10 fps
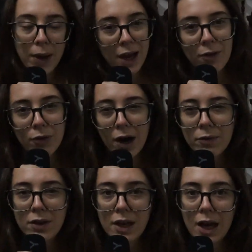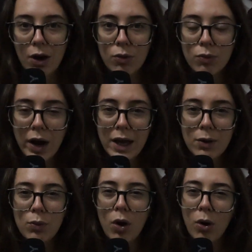paying for everything
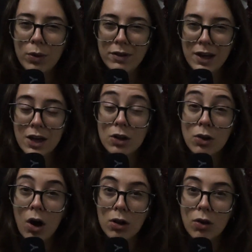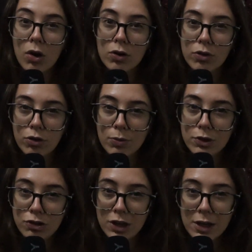outright will always take a lot longer to
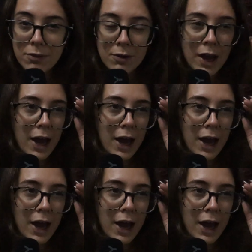achieve.